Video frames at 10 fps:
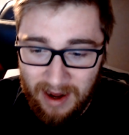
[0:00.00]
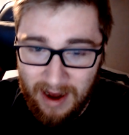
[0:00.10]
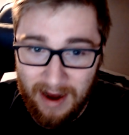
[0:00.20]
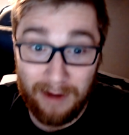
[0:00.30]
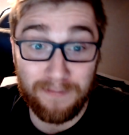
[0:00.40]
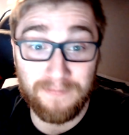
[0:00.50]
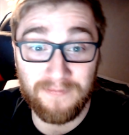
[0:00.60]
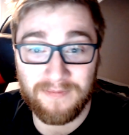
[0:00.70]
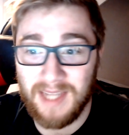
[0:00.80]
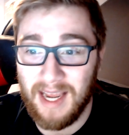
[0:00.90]

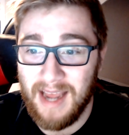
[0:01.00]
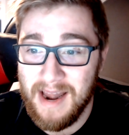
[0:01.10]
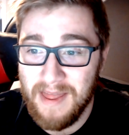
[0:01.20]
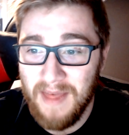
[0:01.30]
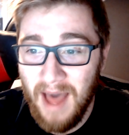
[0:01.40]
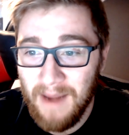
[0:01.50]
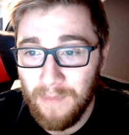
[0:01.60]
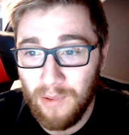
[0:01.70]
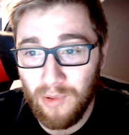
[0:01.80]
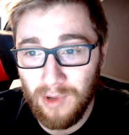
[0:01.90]
And that
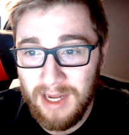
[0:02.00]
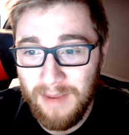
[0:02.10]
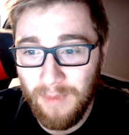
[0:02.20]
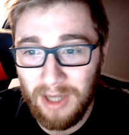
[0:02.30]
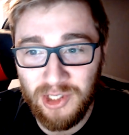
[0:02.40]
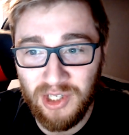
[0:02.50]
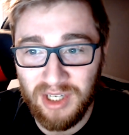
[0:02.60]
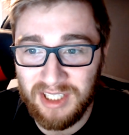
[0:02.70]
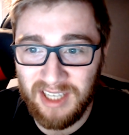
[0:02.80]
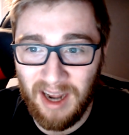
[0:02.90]
pretty much
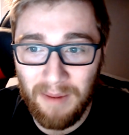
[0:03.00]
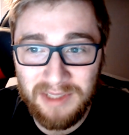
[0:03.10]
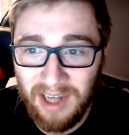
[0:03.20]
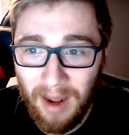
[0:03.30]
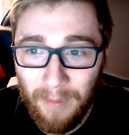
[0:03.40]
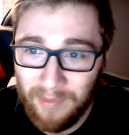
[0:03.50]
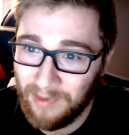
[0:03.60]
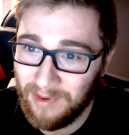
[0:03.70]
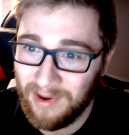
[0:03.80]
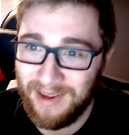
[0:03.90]
sums up
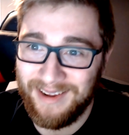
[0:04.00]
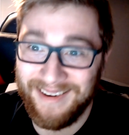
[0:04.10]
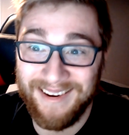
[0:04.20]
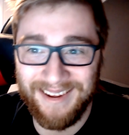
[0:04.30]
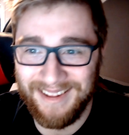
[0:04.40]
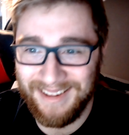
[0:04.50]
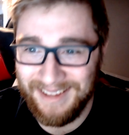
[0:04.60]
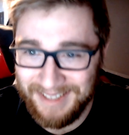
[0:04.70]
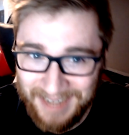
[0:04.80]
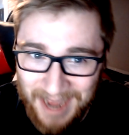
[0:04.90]

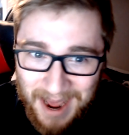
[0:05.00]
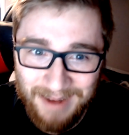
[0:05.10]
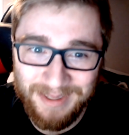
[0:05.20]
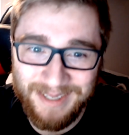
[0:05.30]
this game.